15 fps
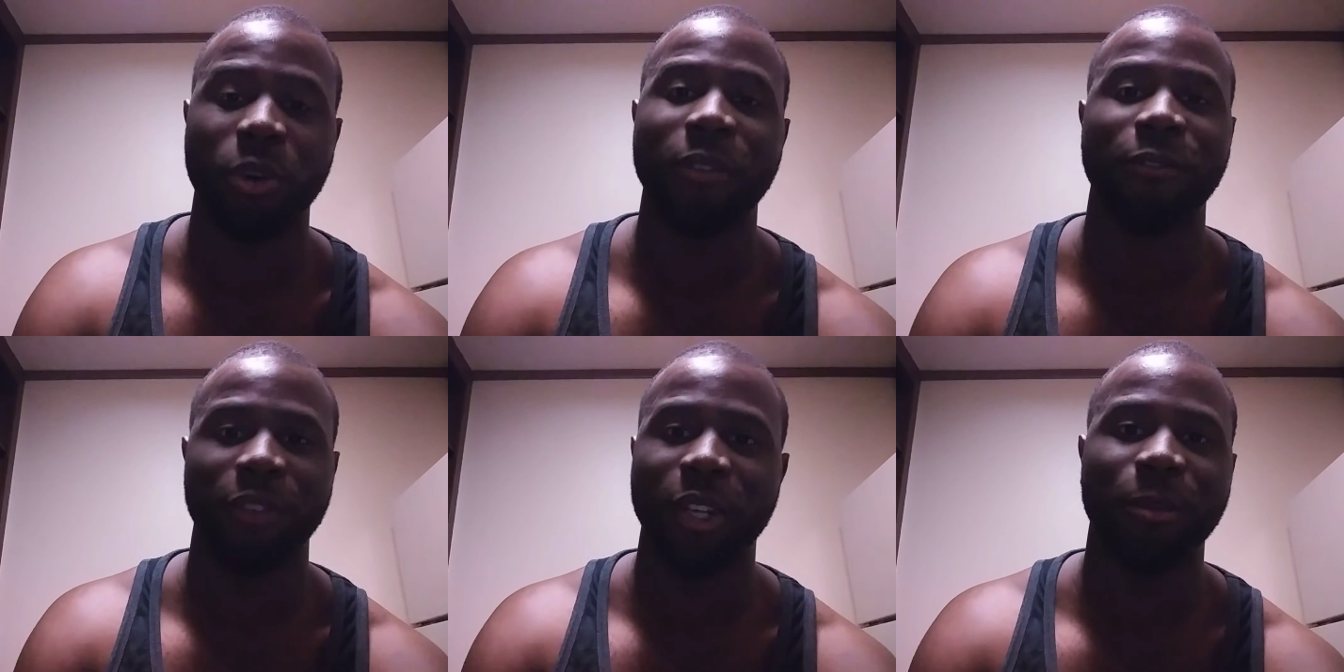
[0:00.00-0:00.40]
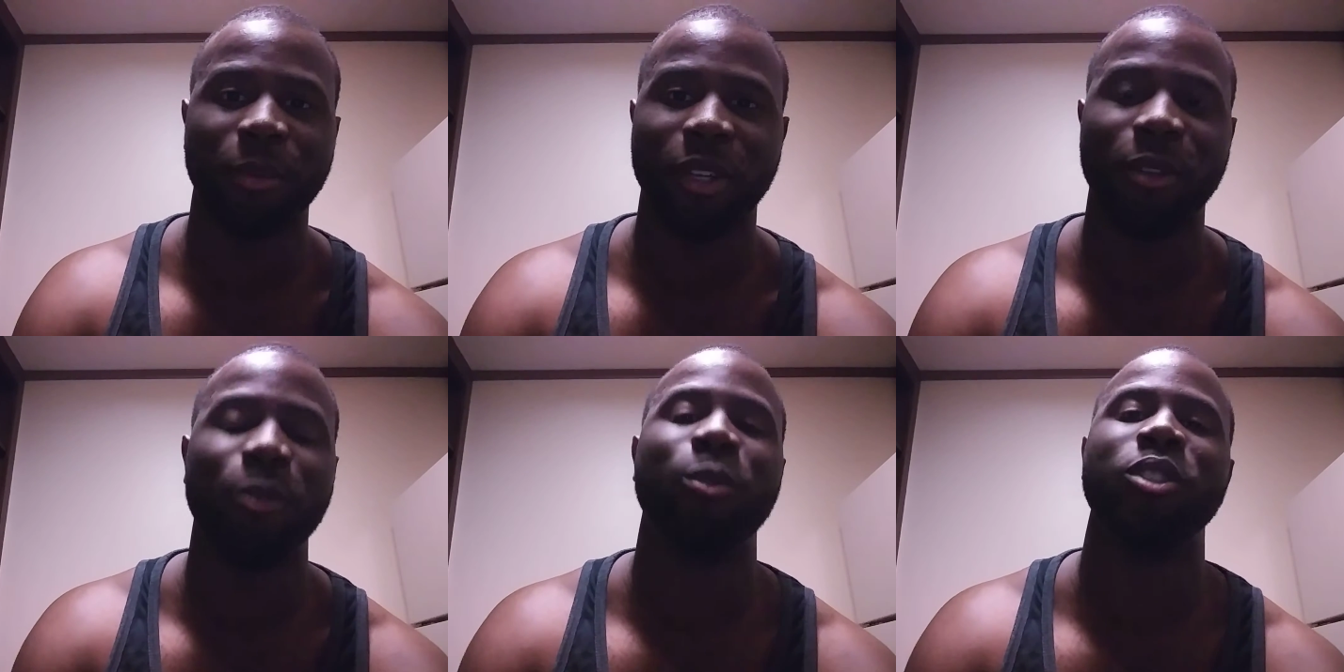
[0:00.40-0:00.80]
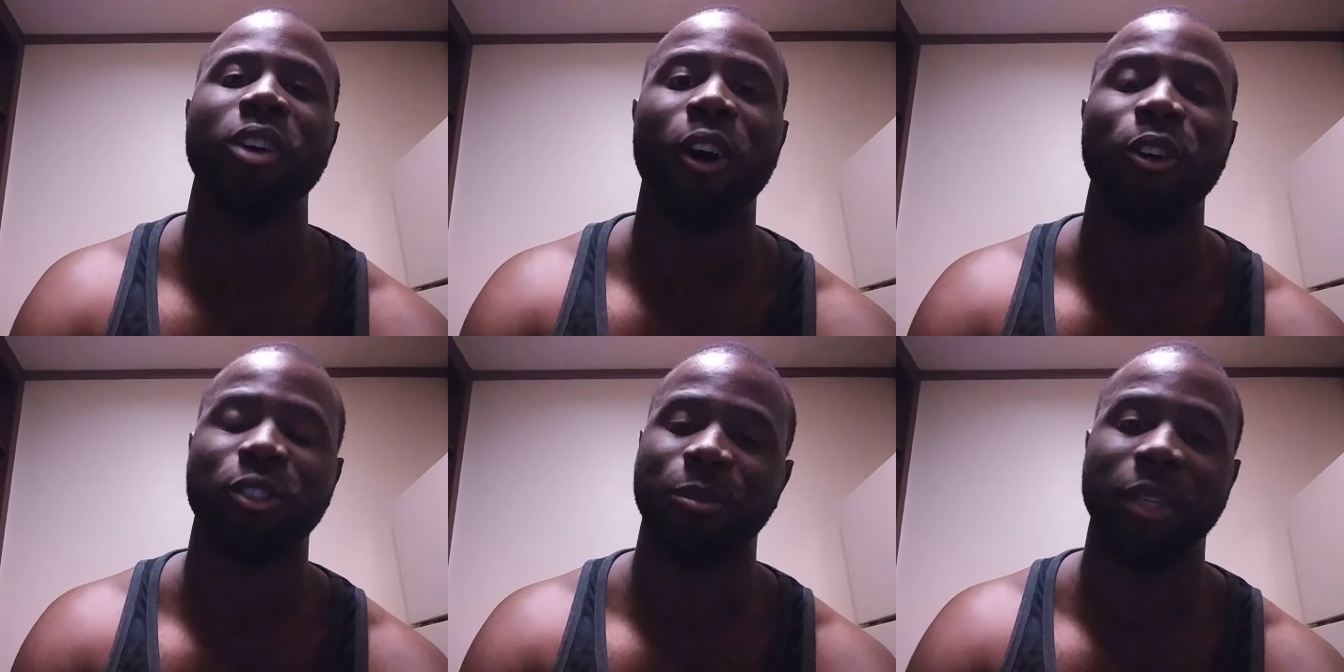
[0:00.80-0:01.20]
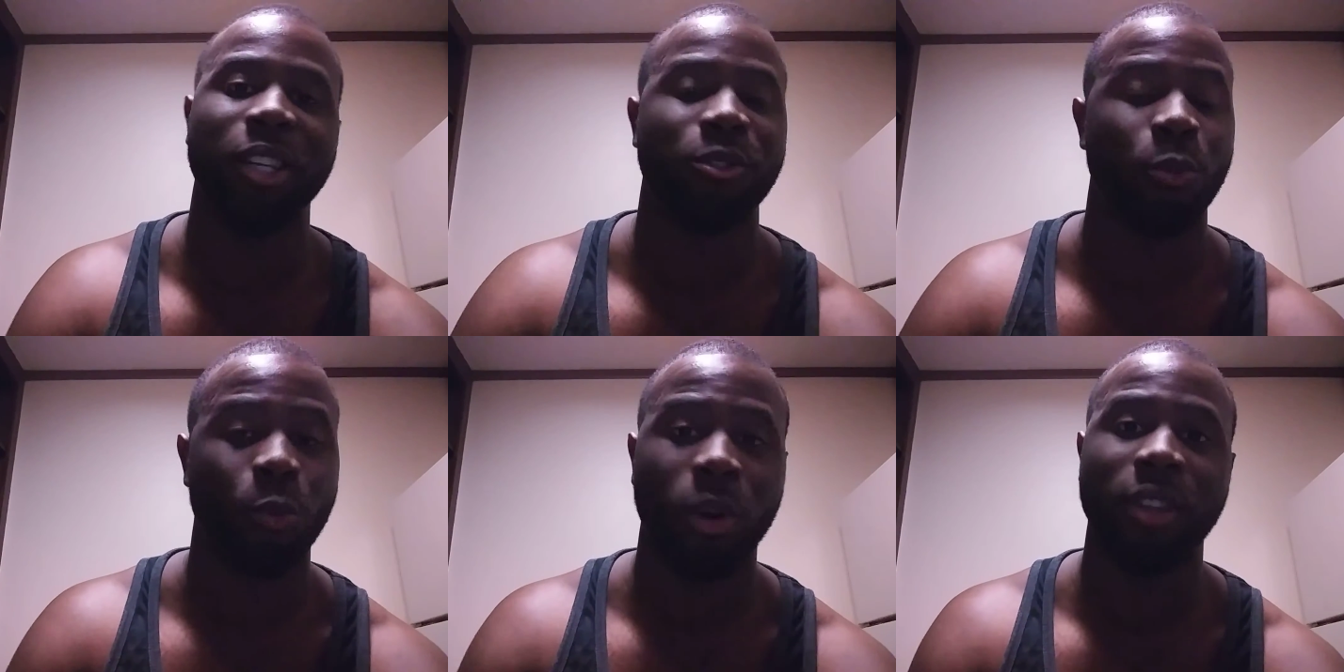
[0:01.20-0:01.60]
with Venom in it was awesome.
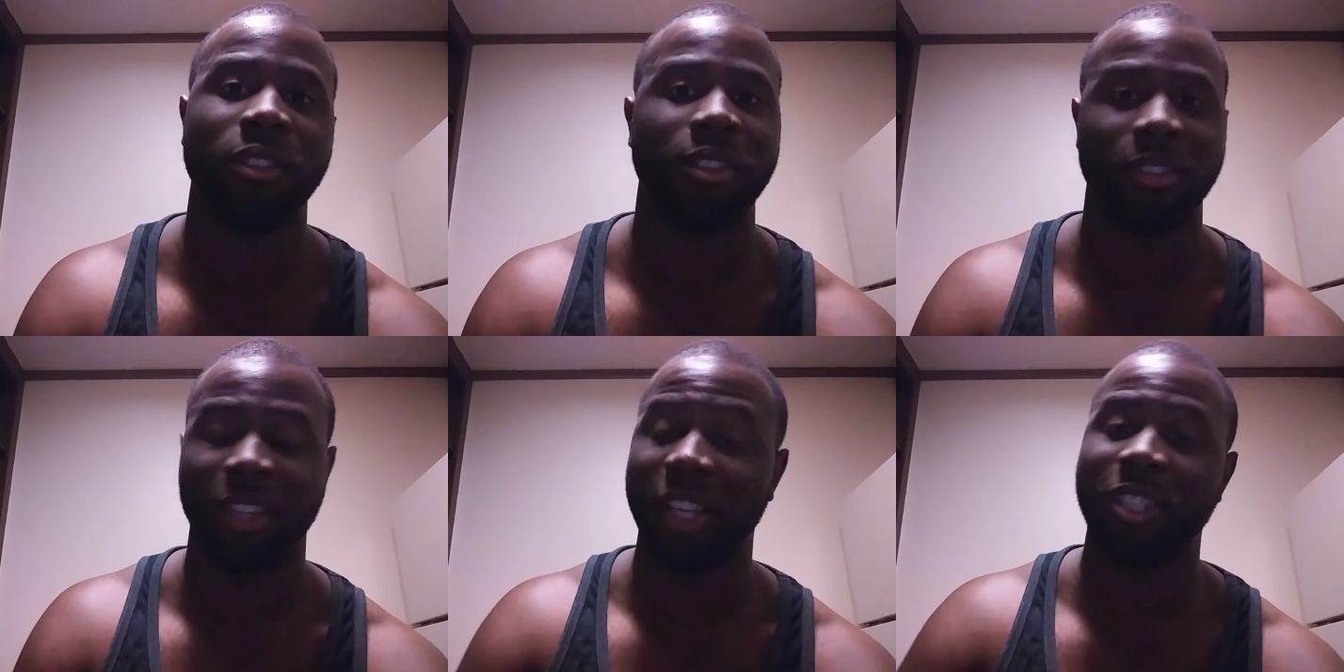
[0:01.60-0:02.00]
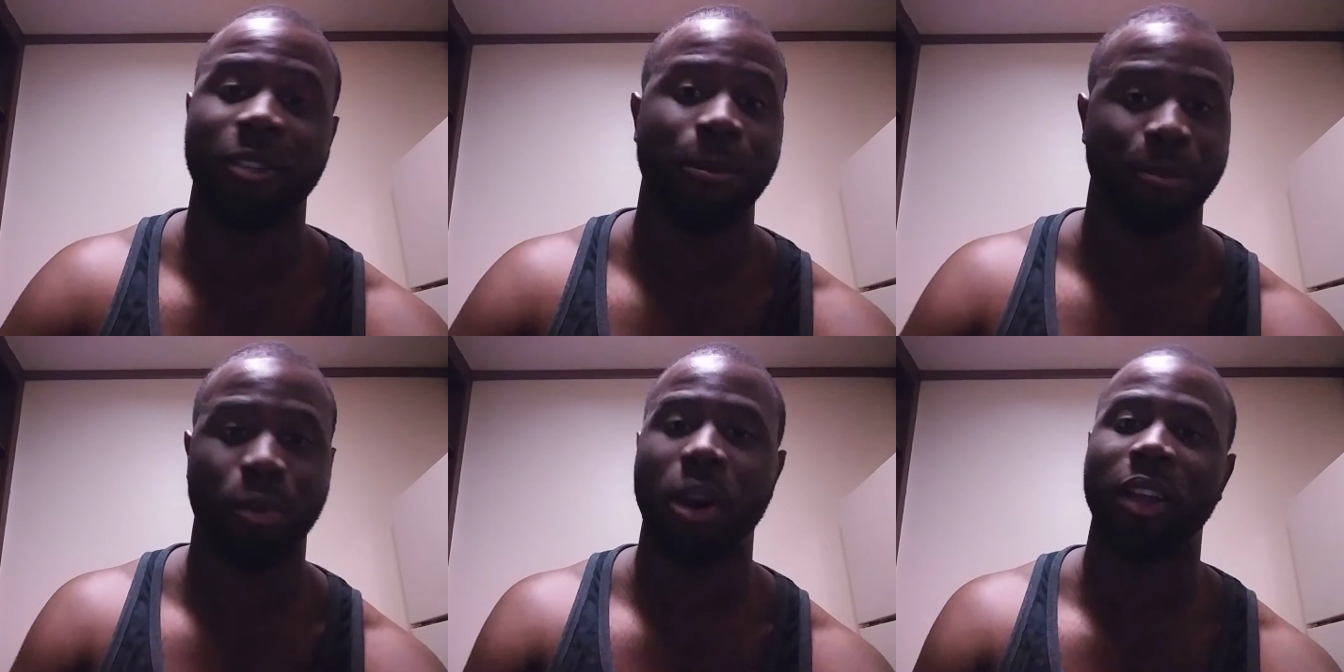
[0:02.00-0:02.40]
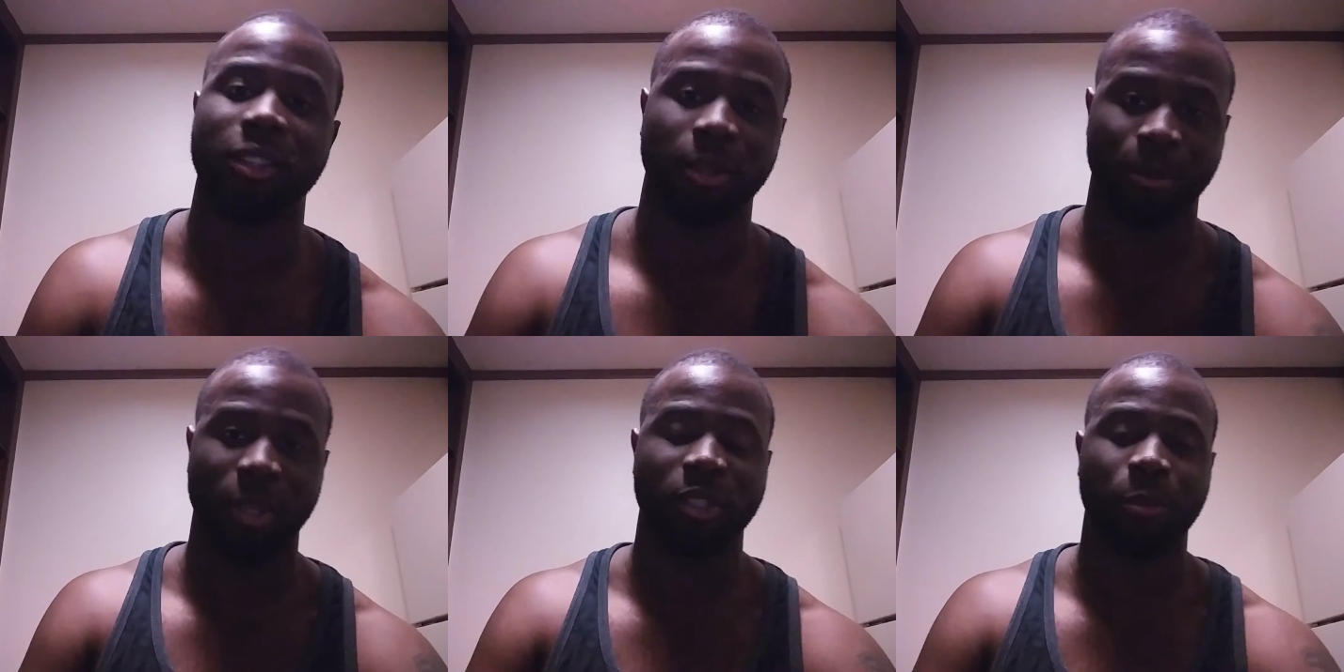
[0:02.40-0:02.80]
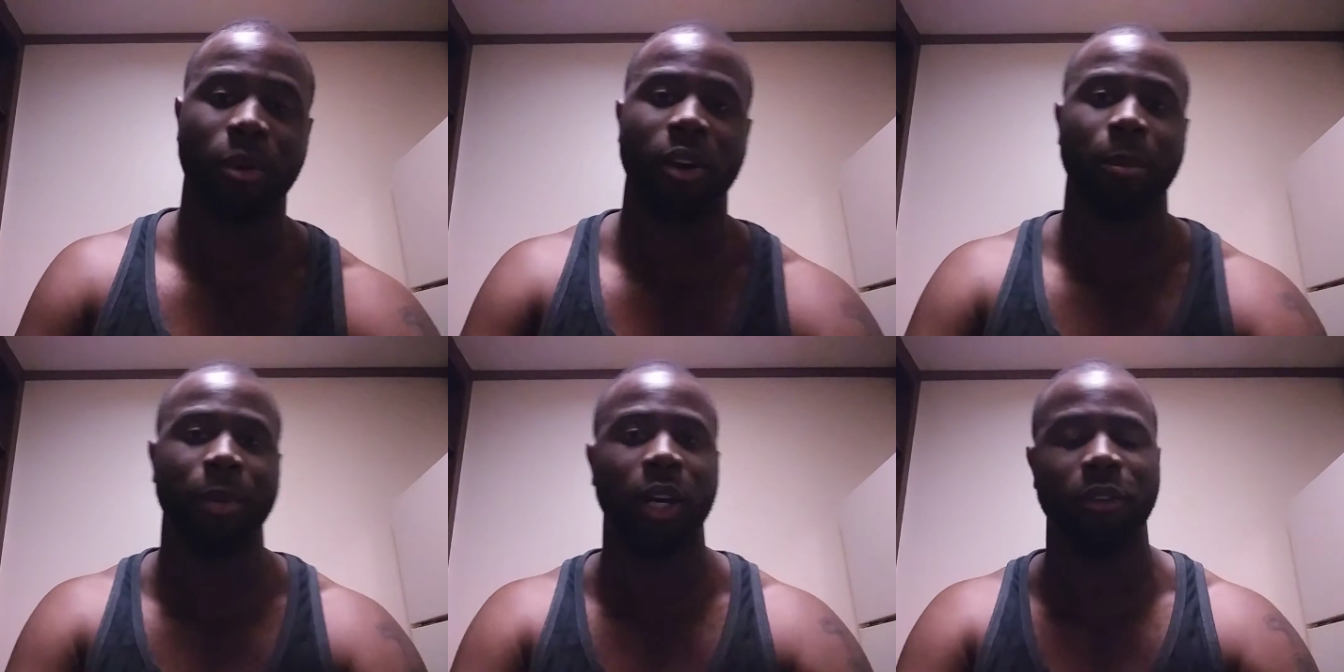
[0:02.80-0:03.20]
That's probably the best
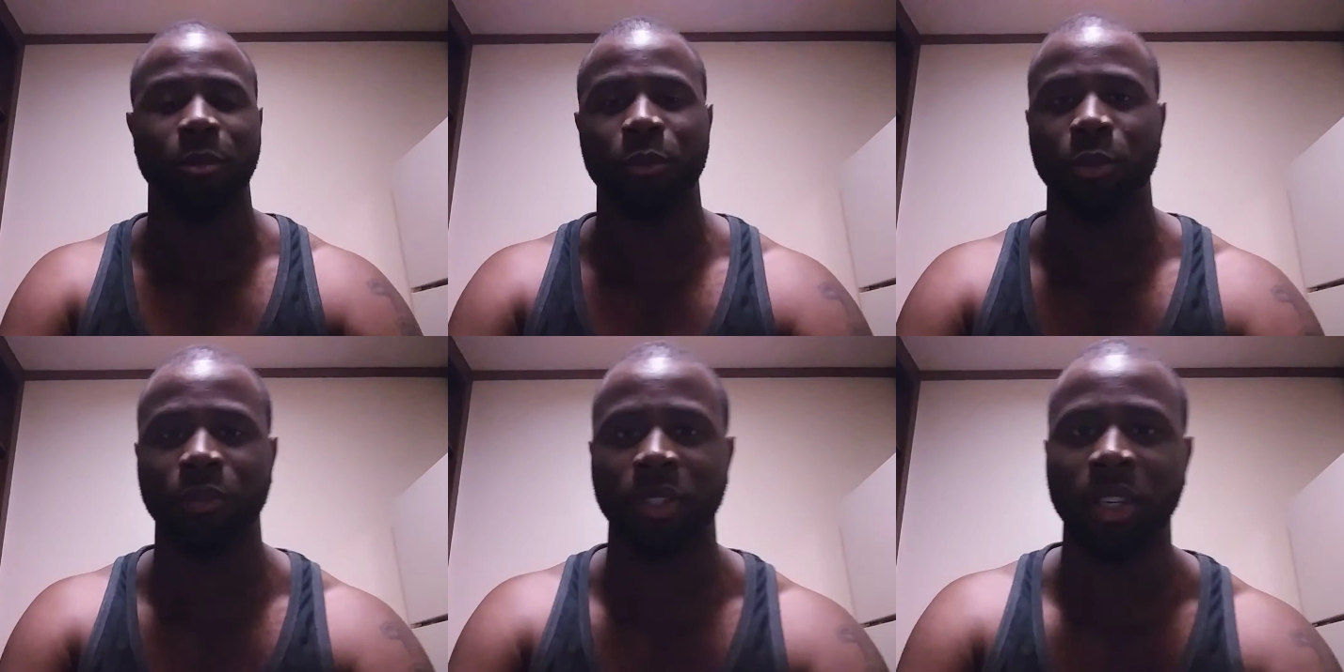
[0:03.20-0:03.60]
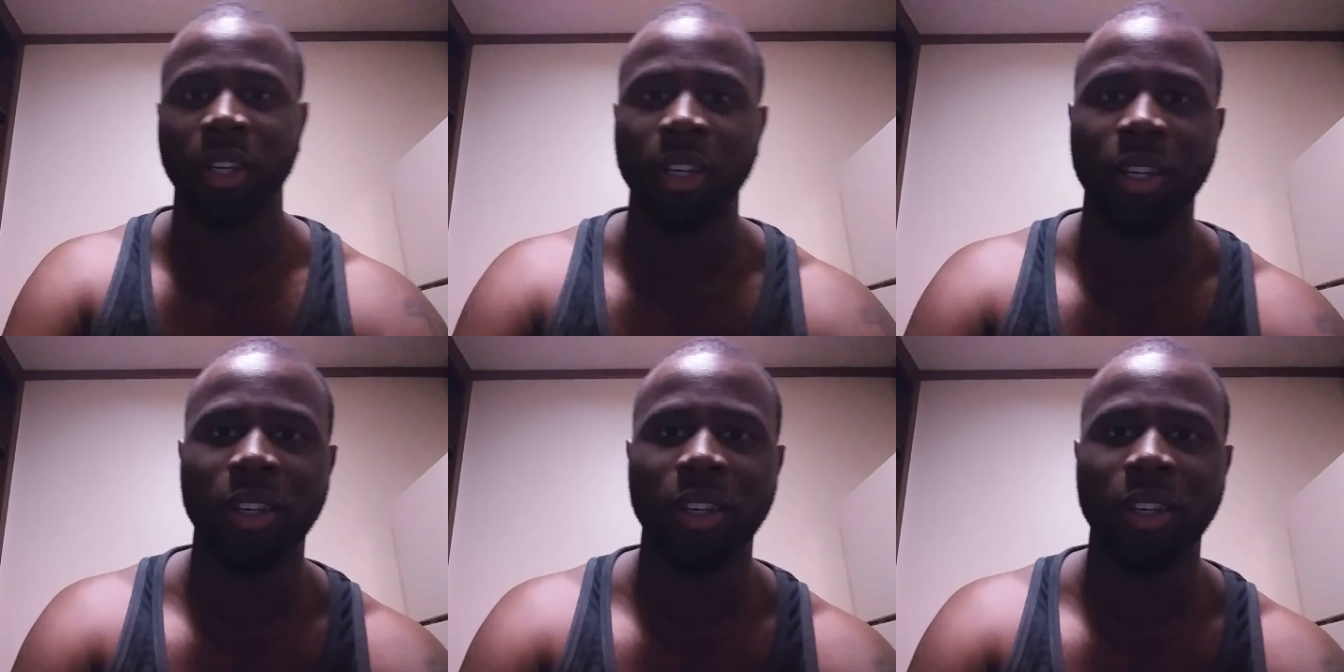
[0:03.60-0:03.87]
part about the movie.